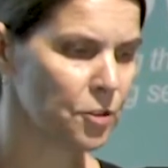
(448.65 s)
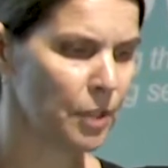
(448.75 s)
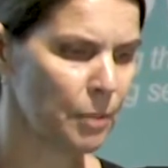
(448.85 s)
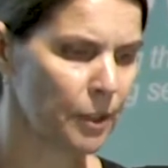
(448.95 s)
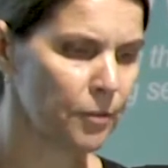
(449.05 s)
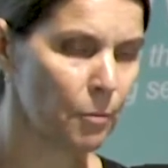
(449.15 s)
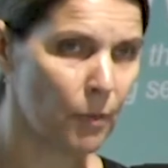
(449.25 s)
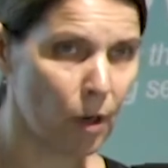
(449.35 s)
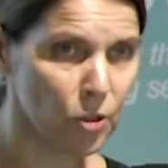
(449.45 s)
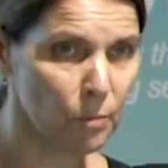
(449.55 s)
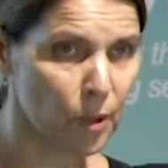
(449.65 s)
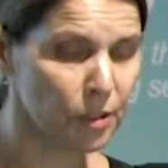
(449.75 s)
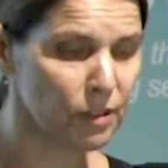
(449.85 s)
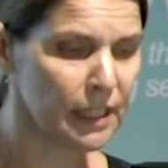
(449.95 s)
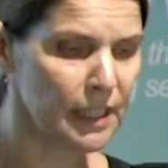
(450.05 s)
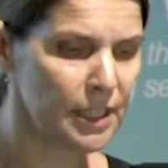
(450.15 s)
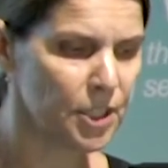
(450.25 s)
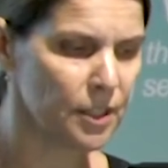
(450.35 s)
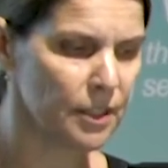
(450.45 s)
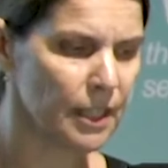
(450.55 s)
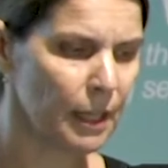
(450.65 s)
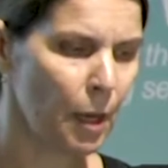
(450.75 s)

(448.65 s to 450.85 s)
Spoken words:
treatment for mild to moderate conditions,